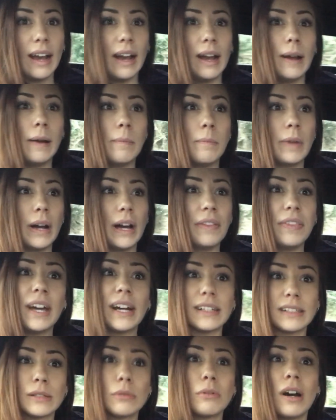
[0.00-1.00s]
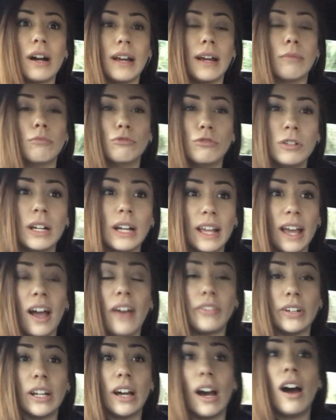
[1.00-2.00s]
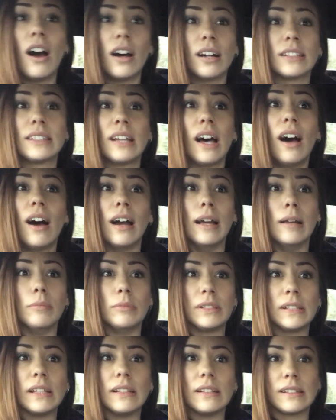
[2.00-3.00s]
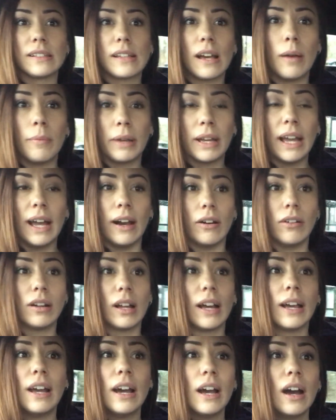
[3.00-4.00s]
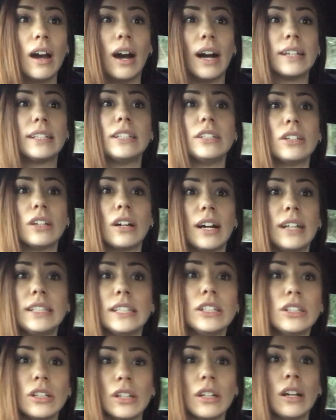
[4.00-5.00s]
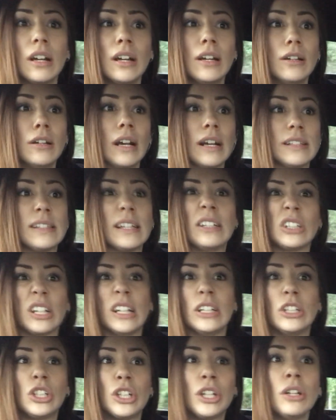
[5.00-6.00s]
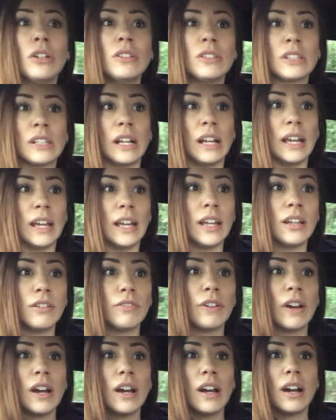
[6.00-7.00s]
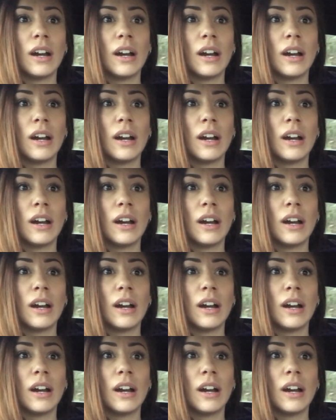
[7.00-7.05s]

And that's why I'm really having a hard time since coming out. Like, I didn't essentially choose to leave.